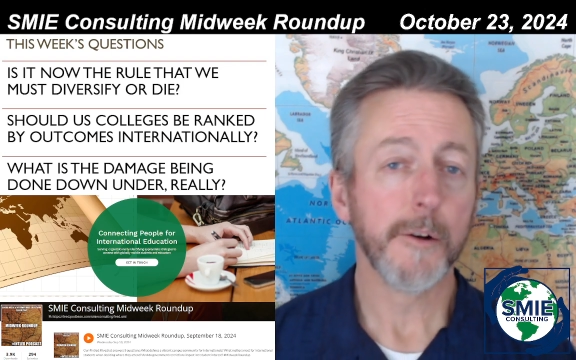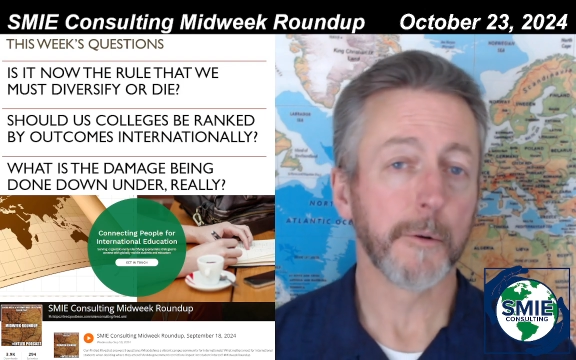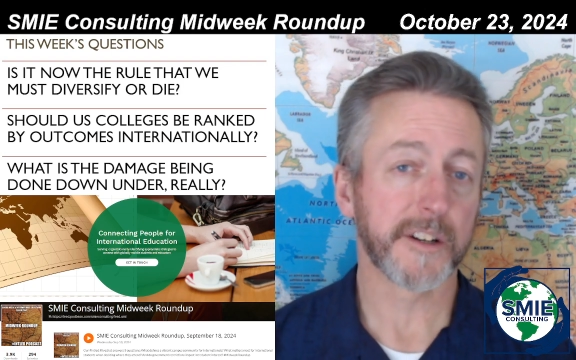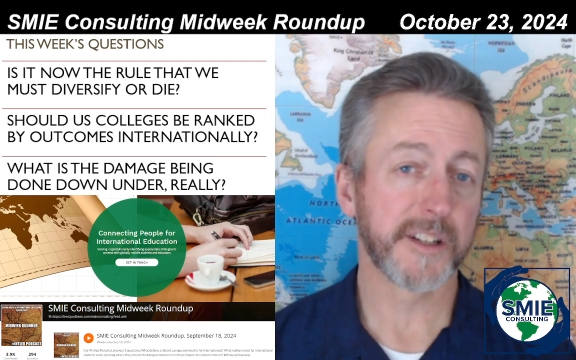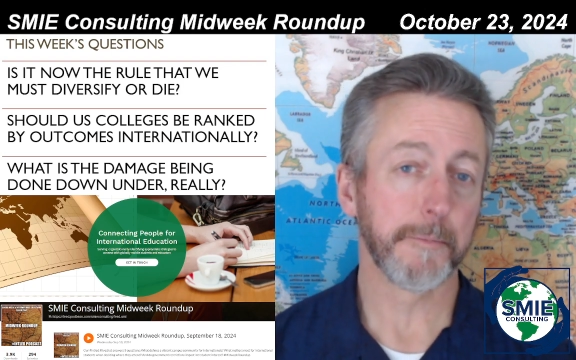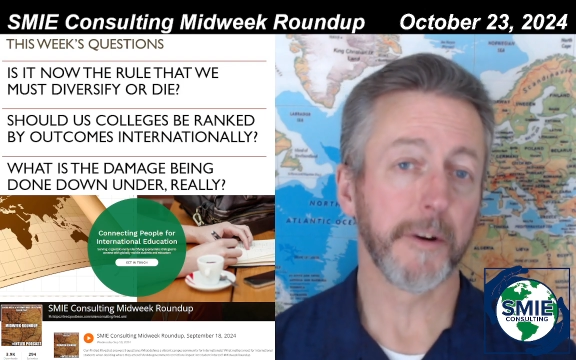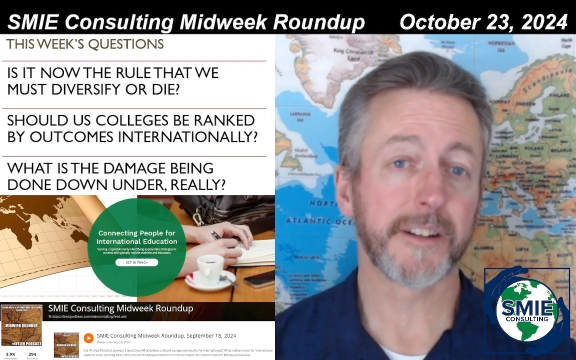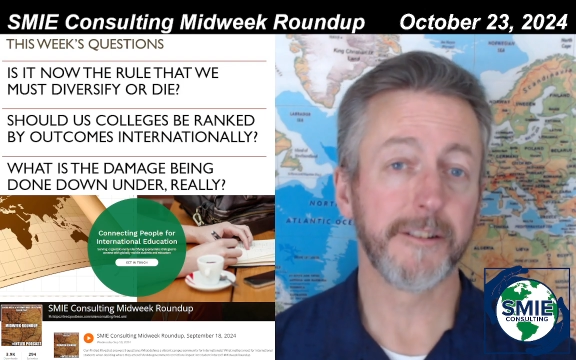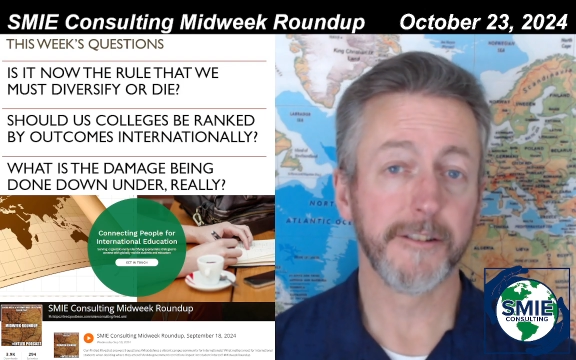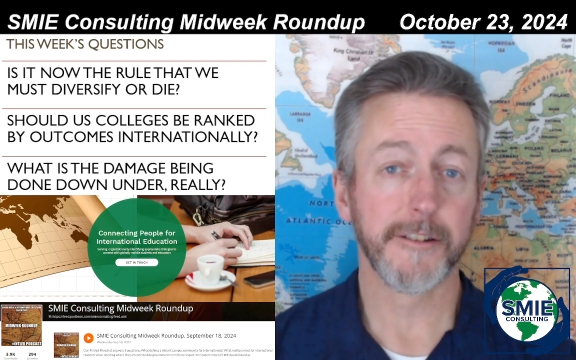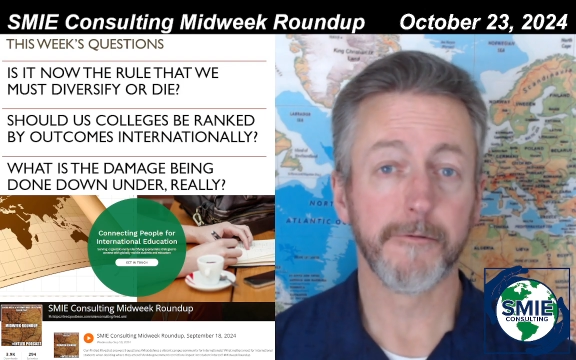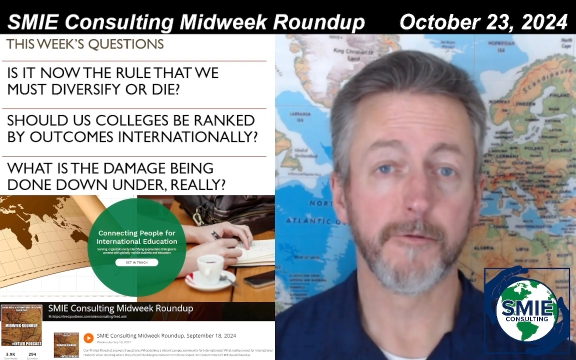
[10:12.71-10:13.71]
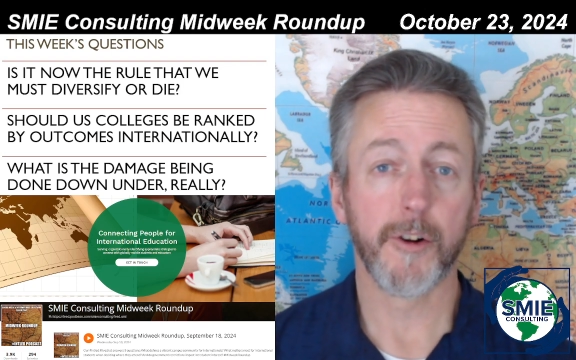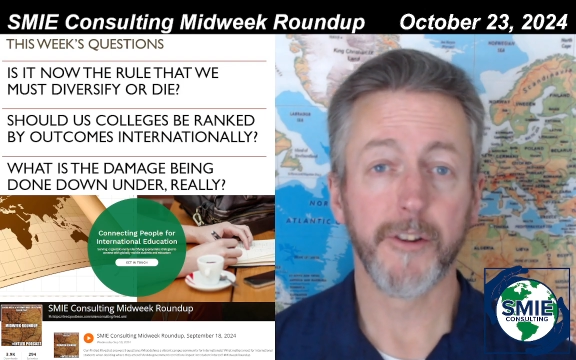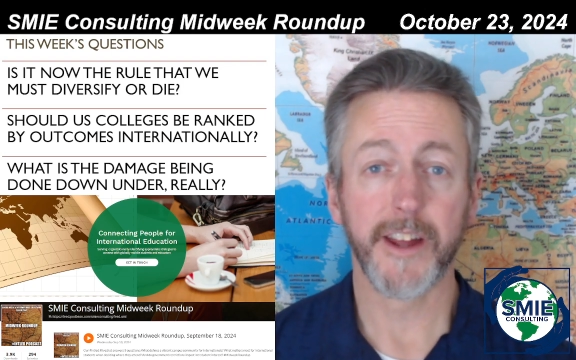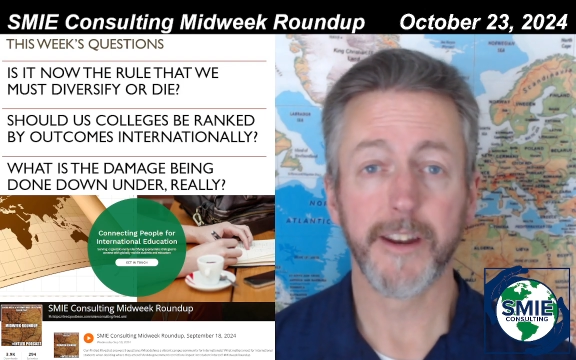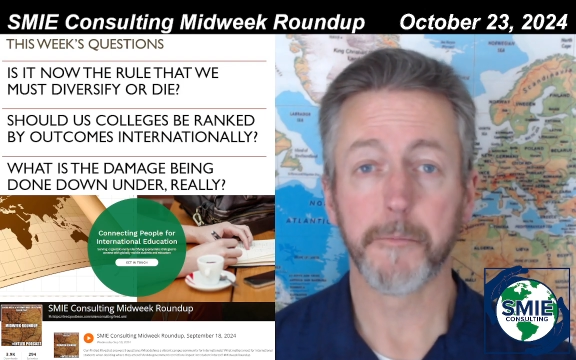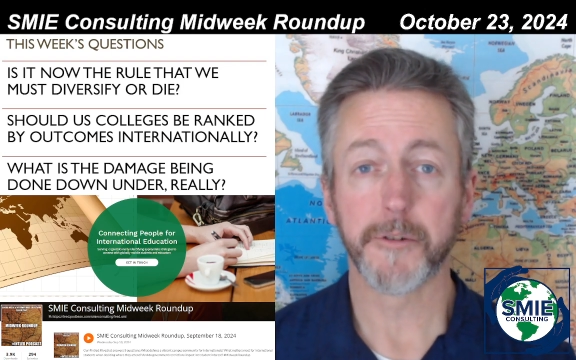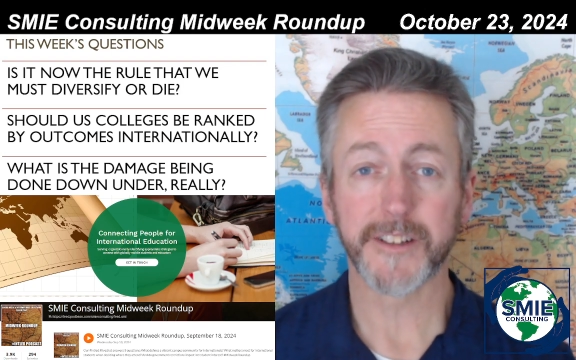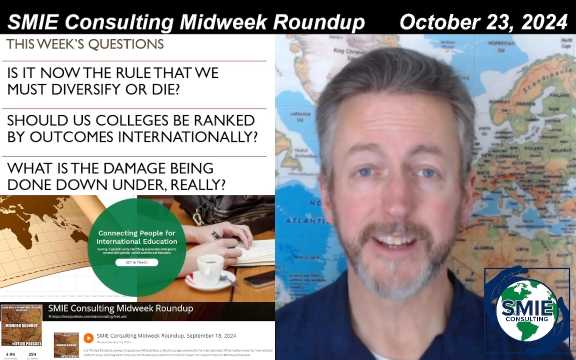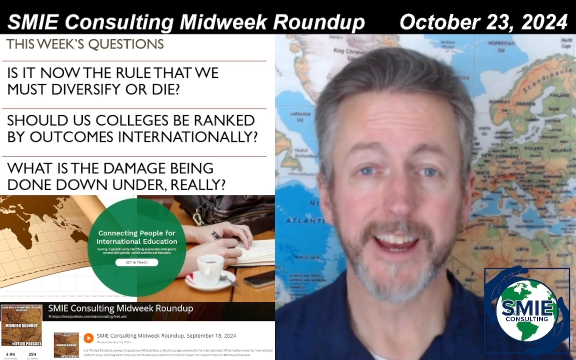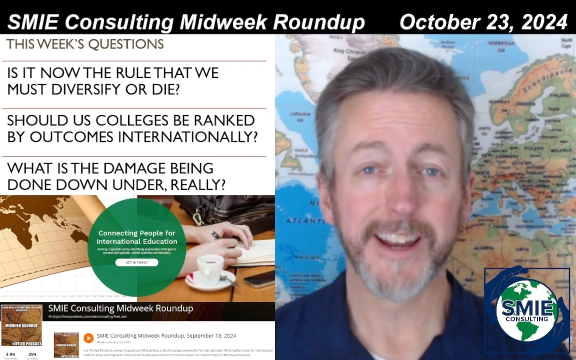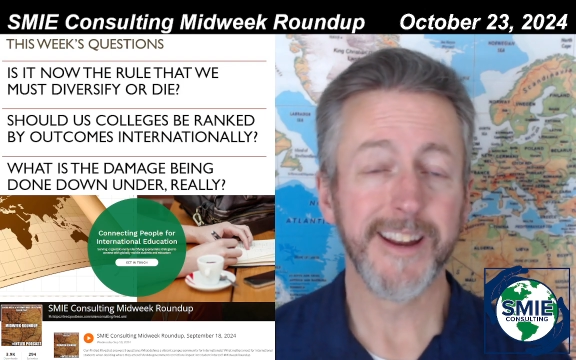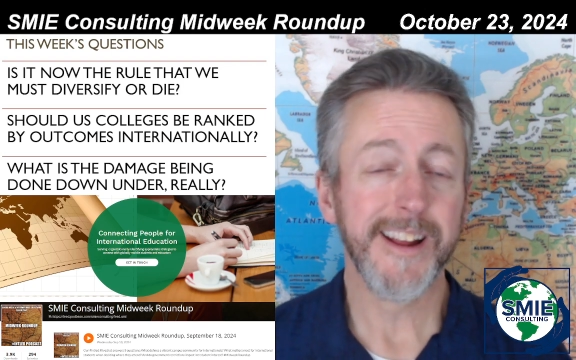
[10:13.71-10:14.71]
are expected to enroll that number
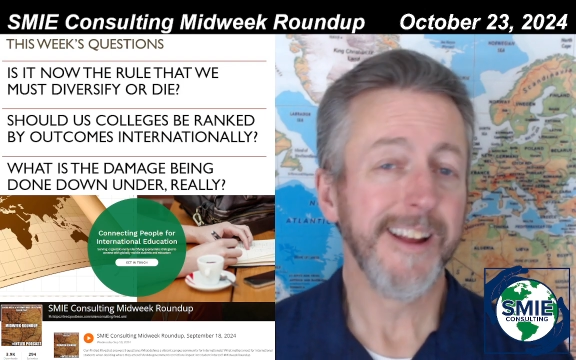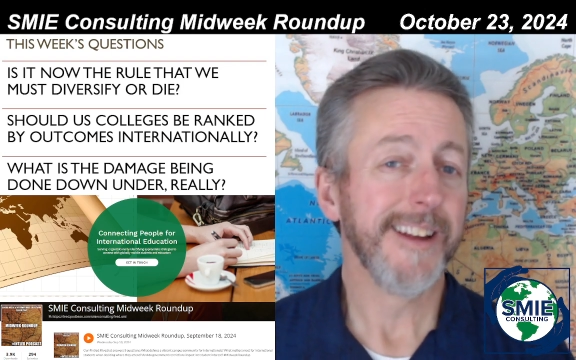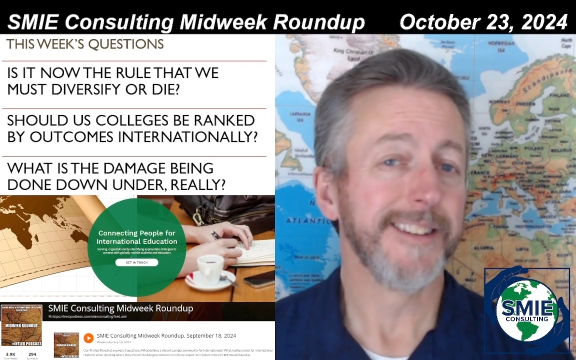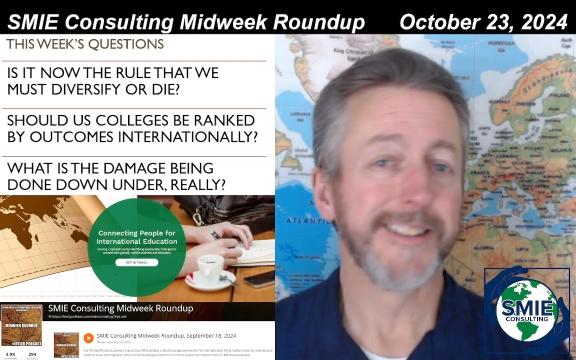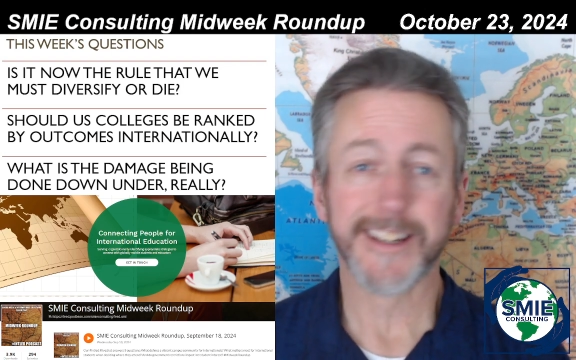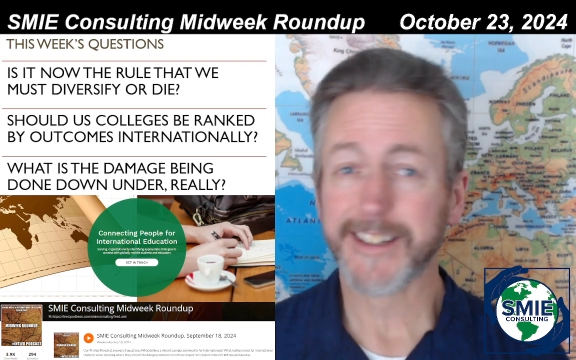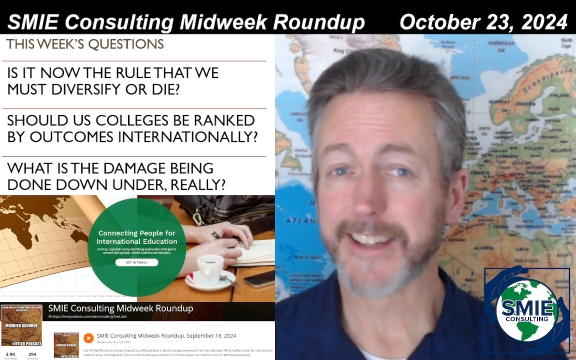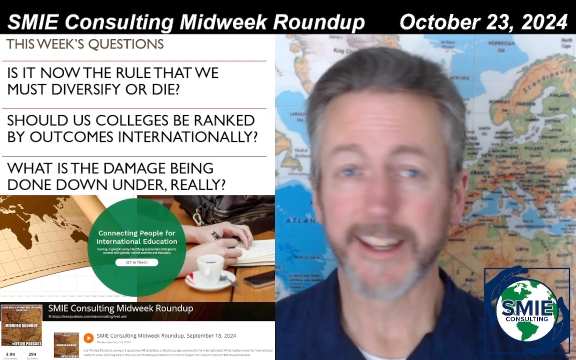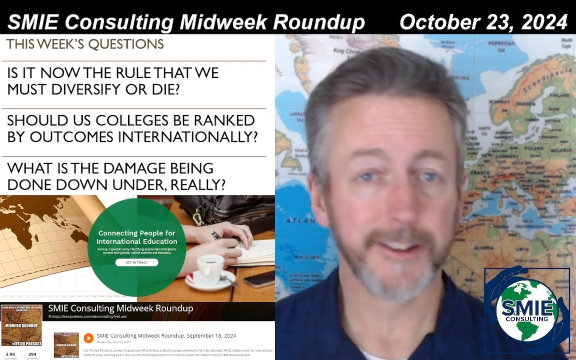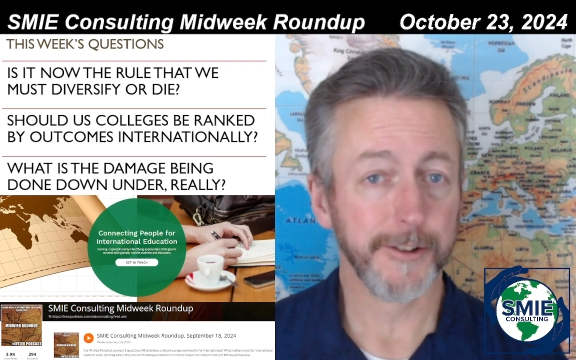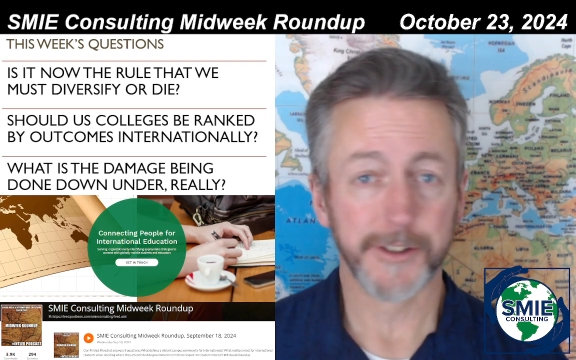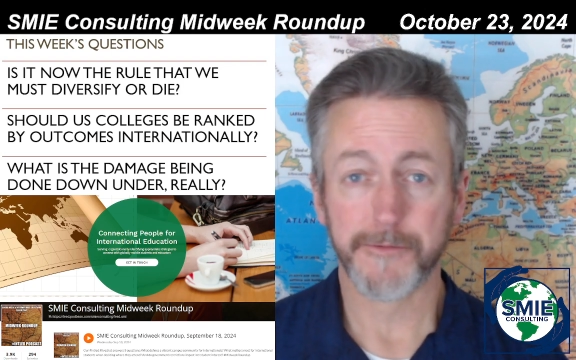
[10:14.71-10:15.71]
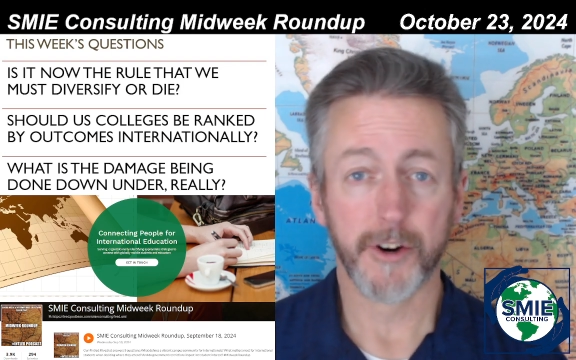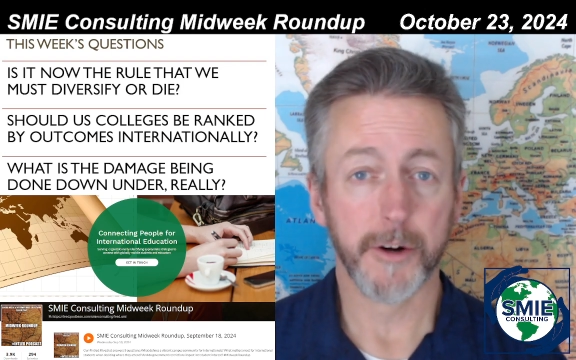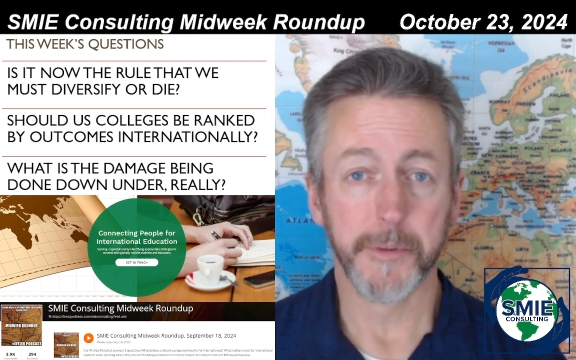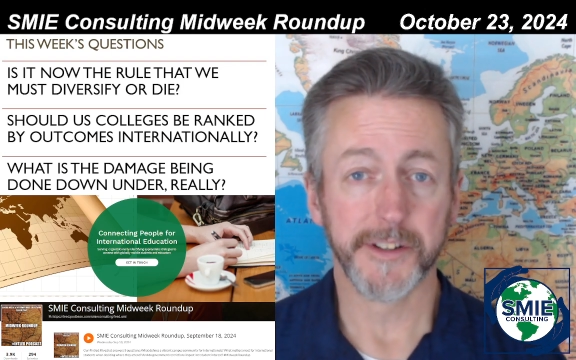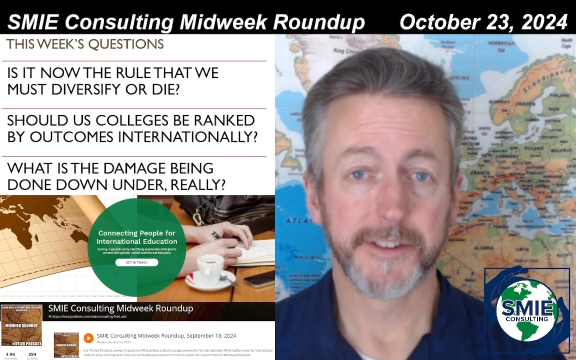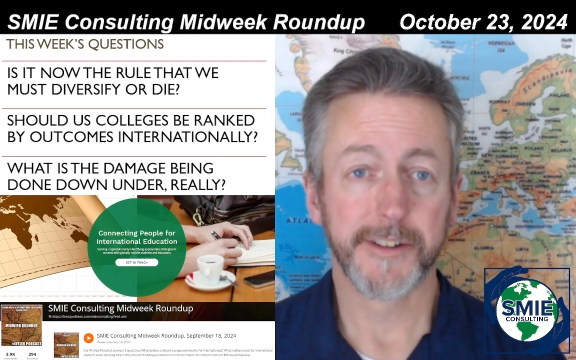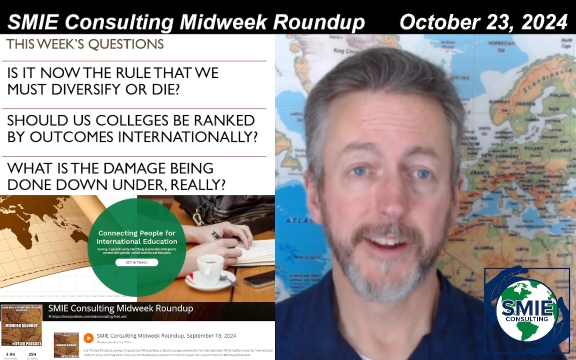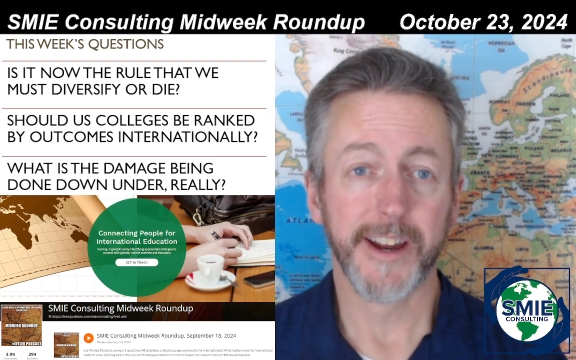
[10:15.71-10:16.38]
again, didn't get those enrollments.